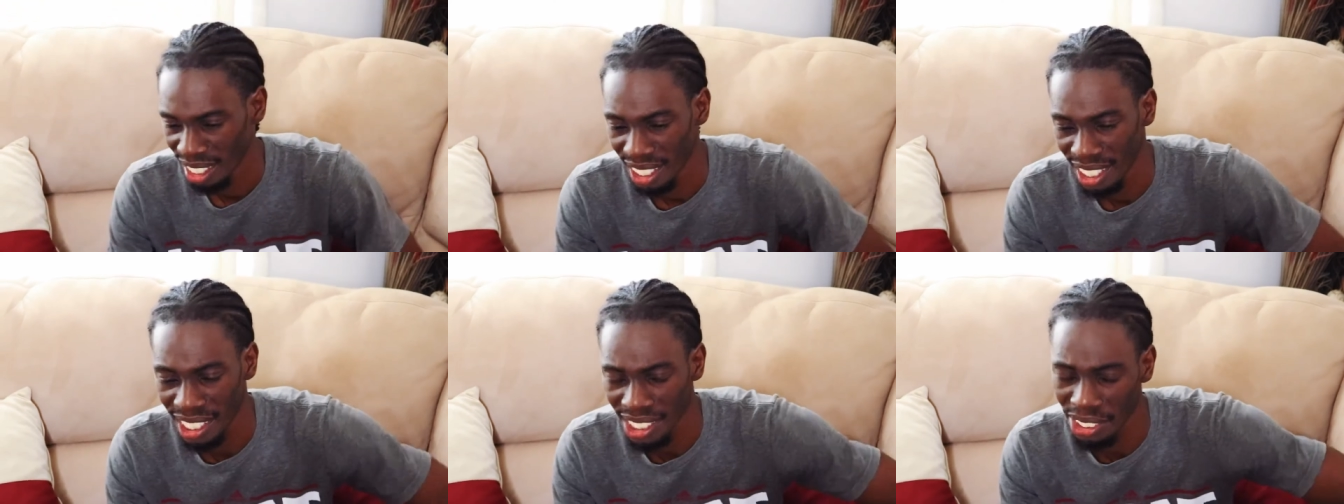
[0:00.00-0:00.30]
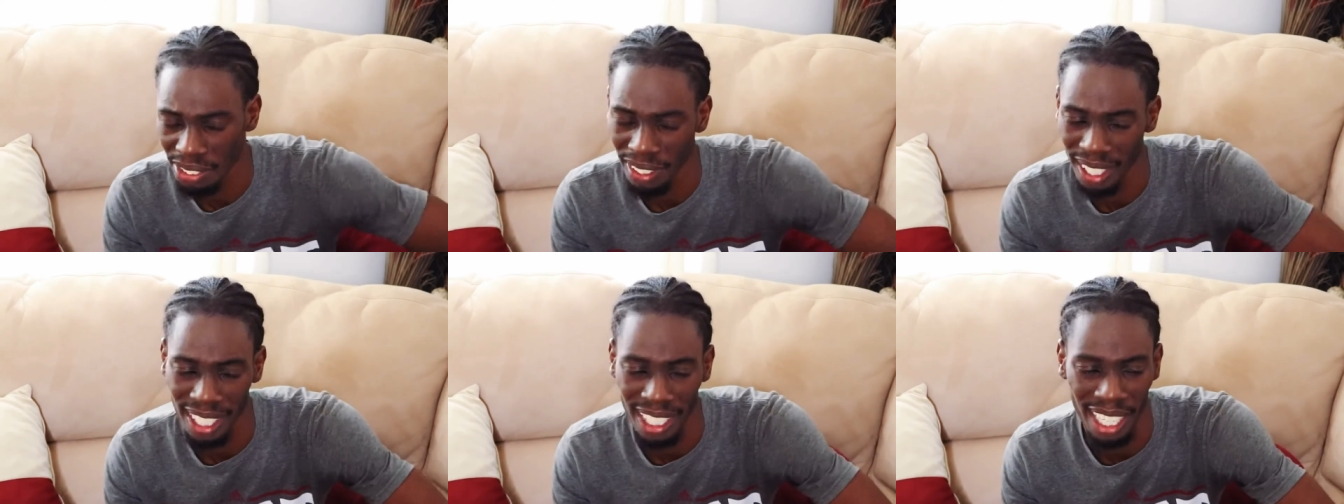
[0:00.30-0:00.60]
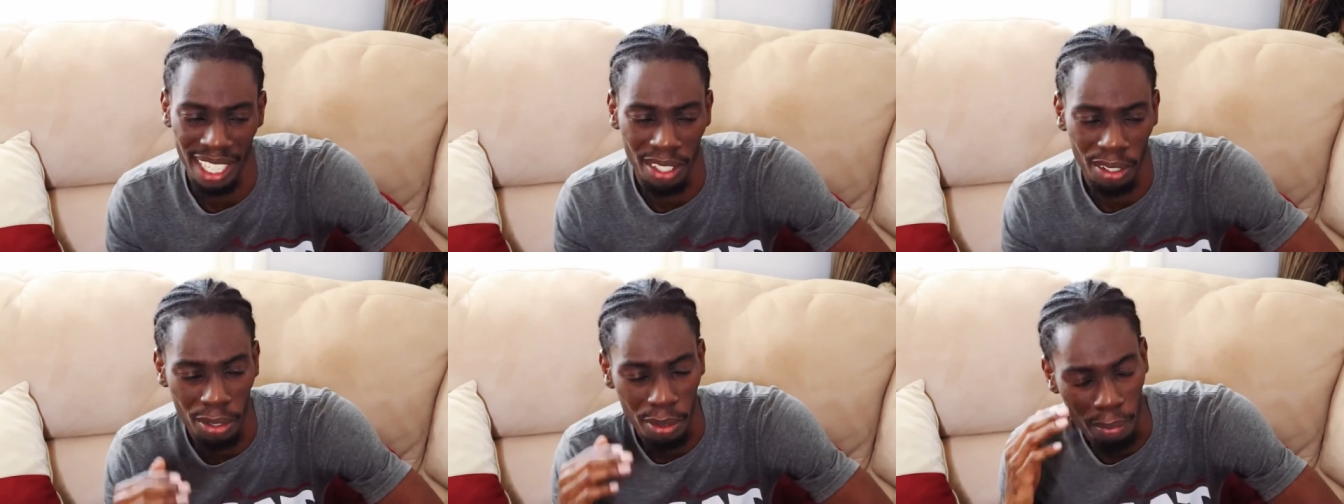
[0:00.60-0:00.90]
This is why I
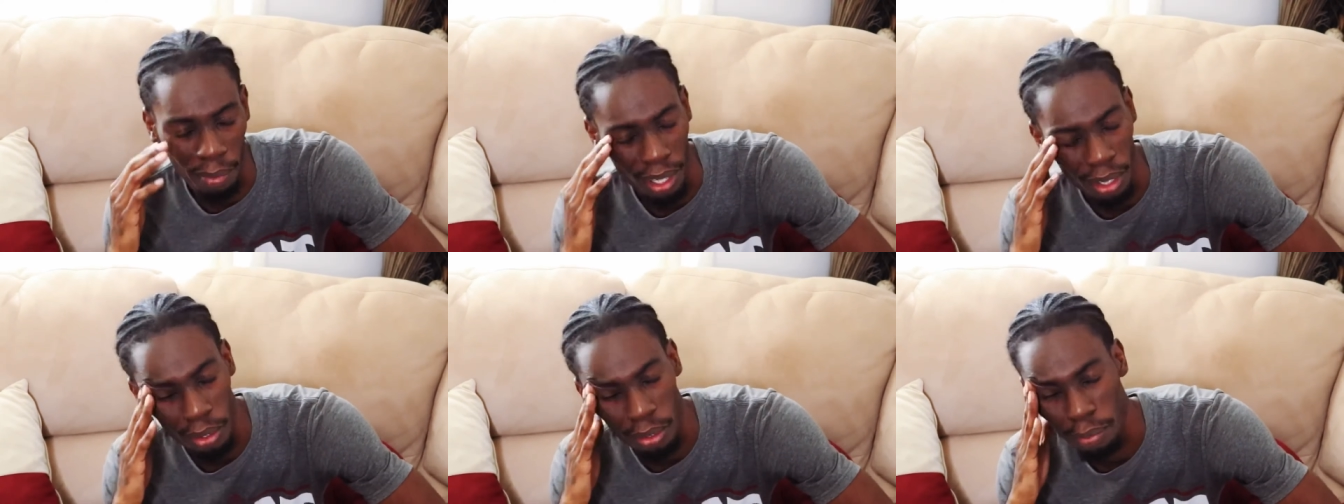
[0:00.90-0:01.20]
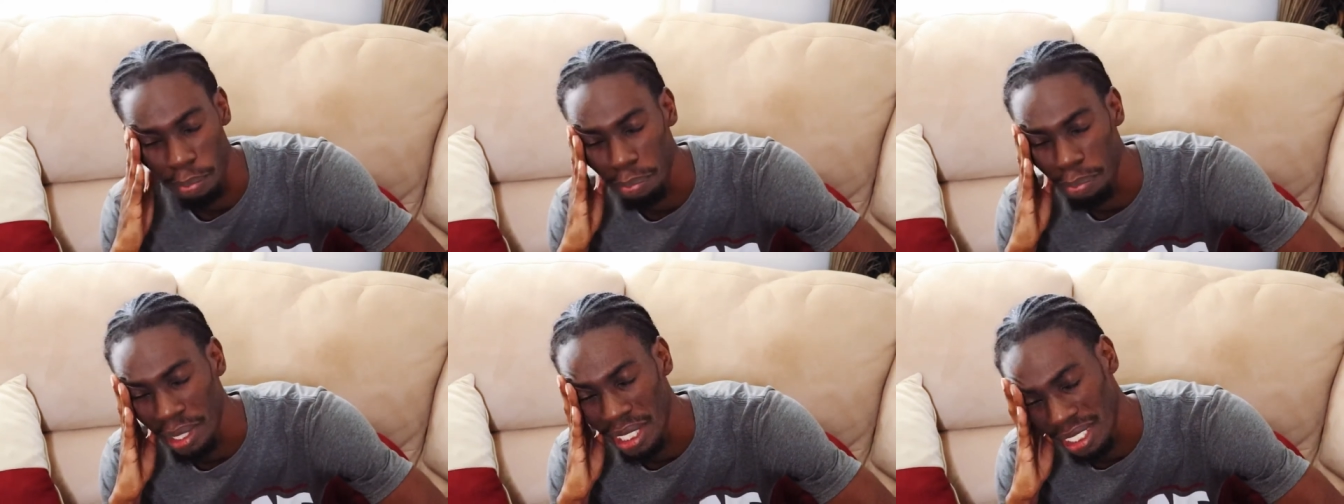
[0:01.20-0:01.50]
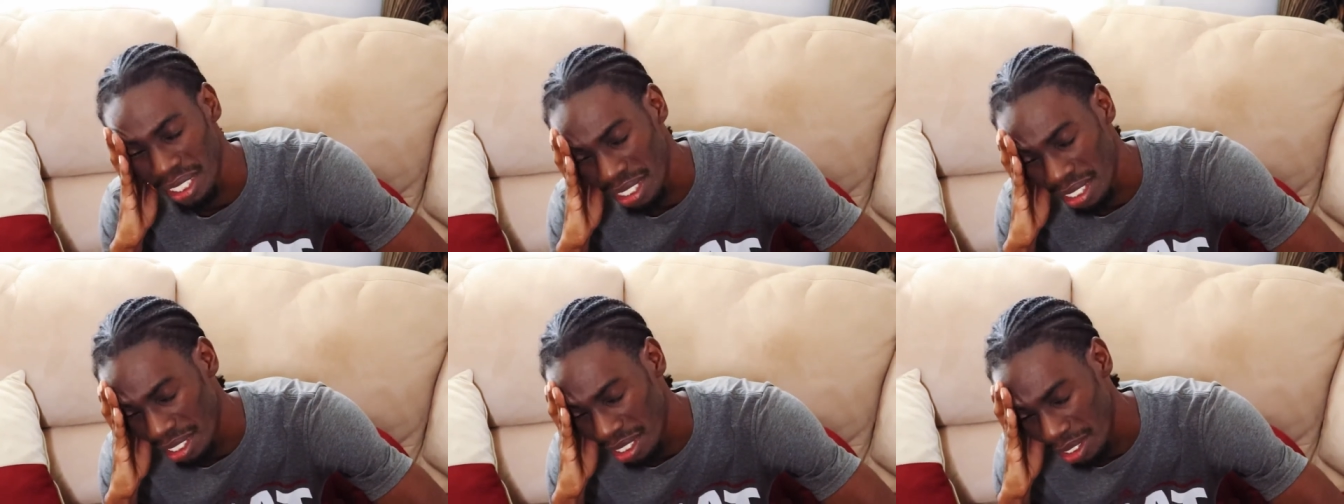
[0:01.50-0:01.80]
gotta own my own
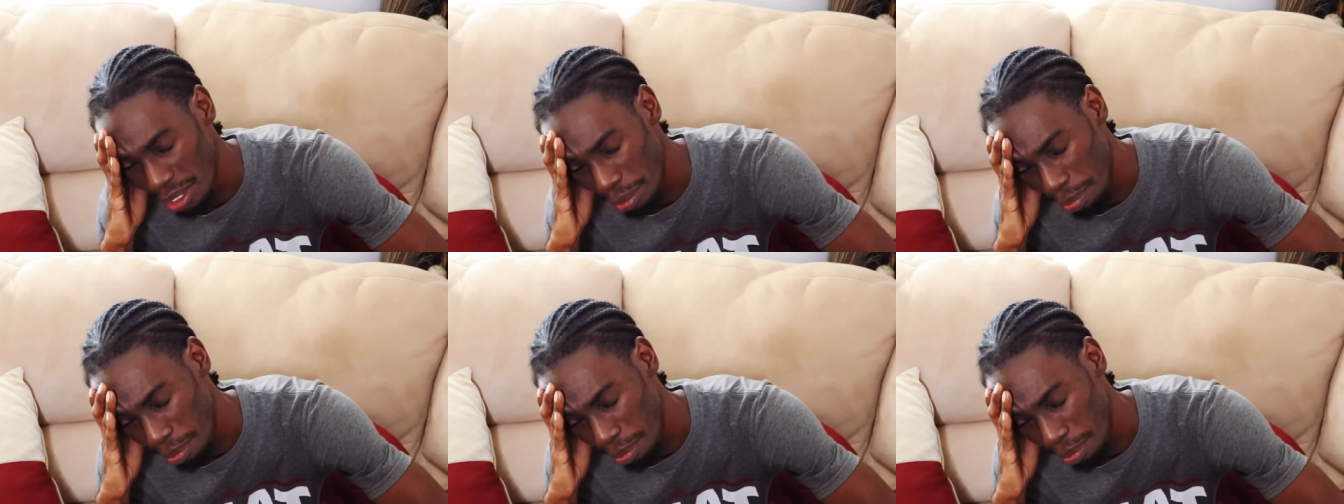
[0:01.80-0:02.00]
business,